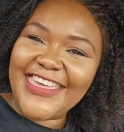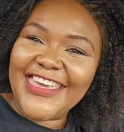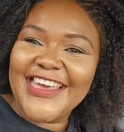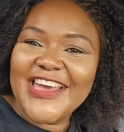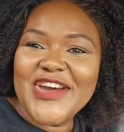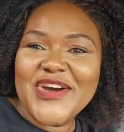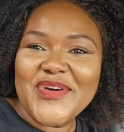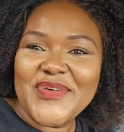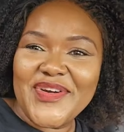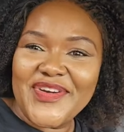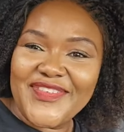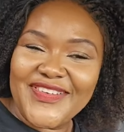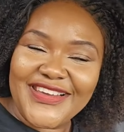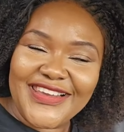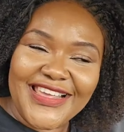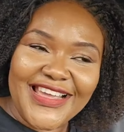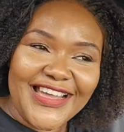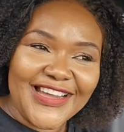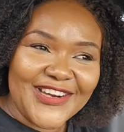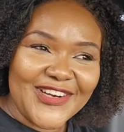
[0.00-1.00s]
we really are
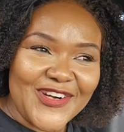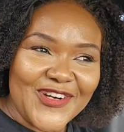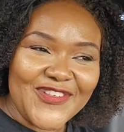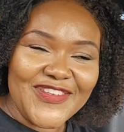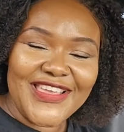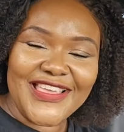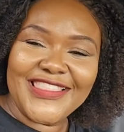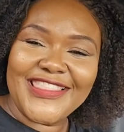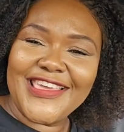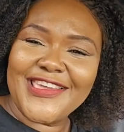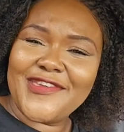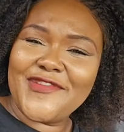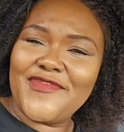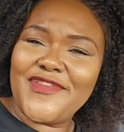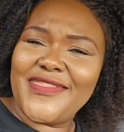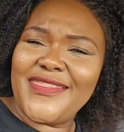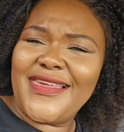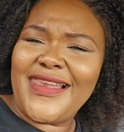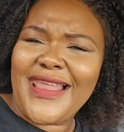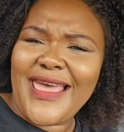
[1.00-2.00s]
growing thank you for the
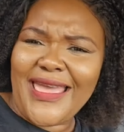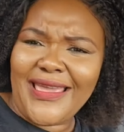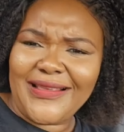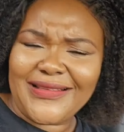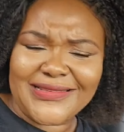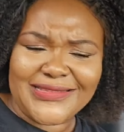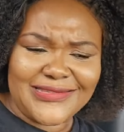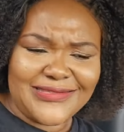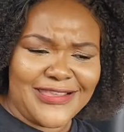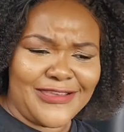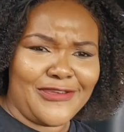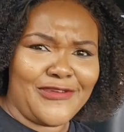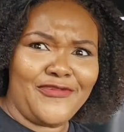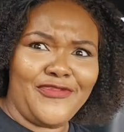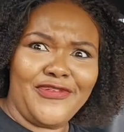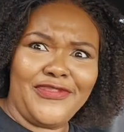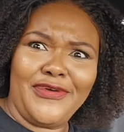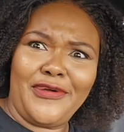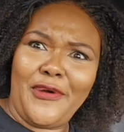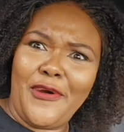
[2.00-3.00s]
likes thank you for the
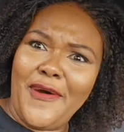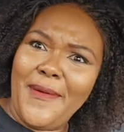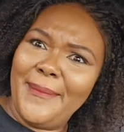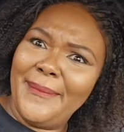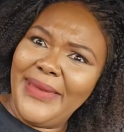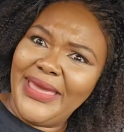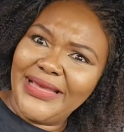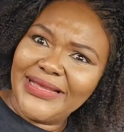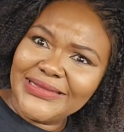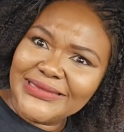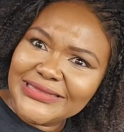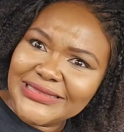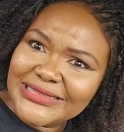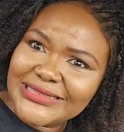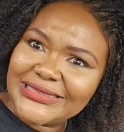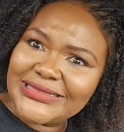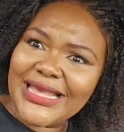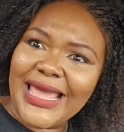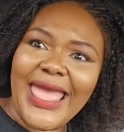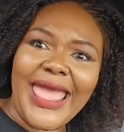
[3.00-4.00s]
comments
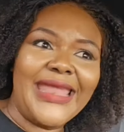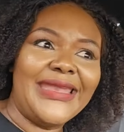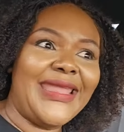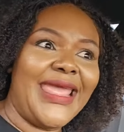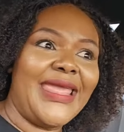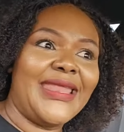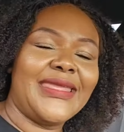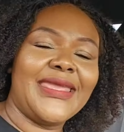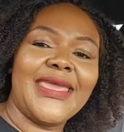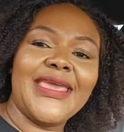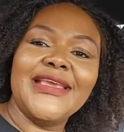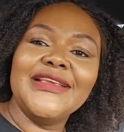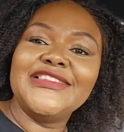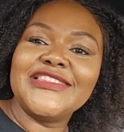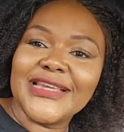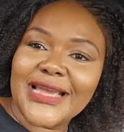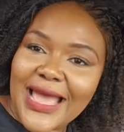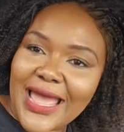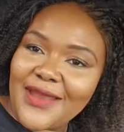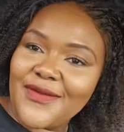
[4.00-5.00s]
and engaging i
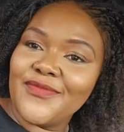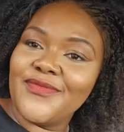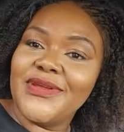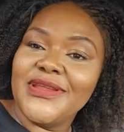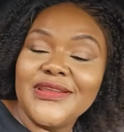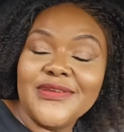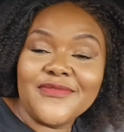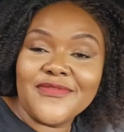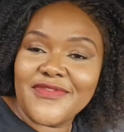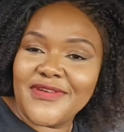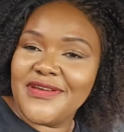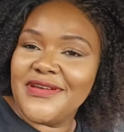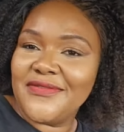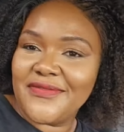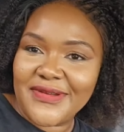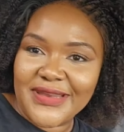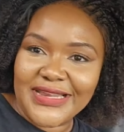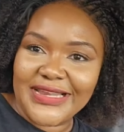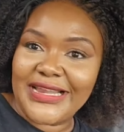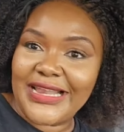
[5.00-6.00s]
really really really
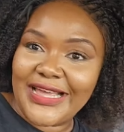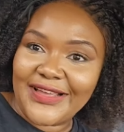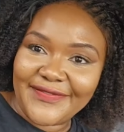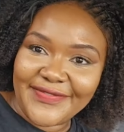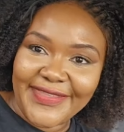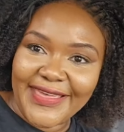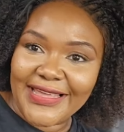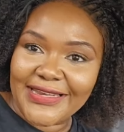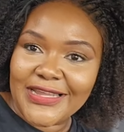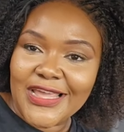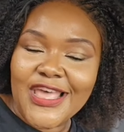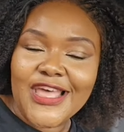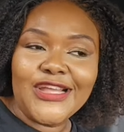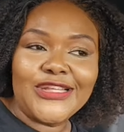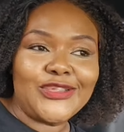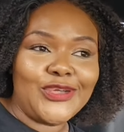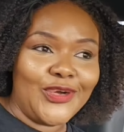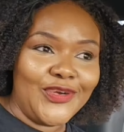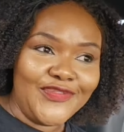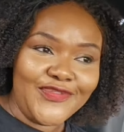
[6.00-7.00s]
love that don't
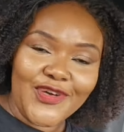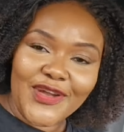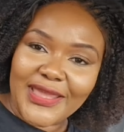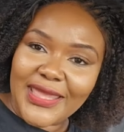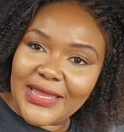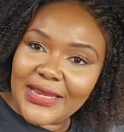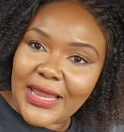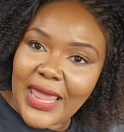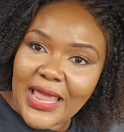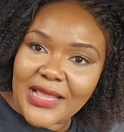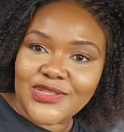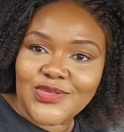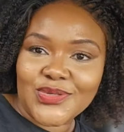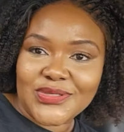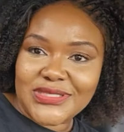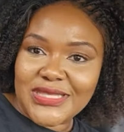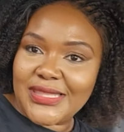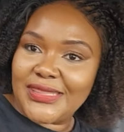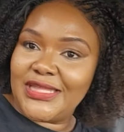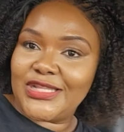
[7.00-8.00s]
forget guys to send the
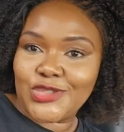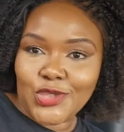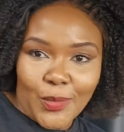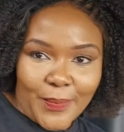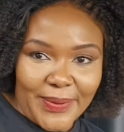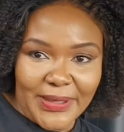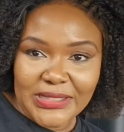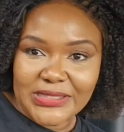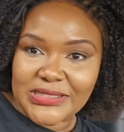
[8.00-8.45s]
topics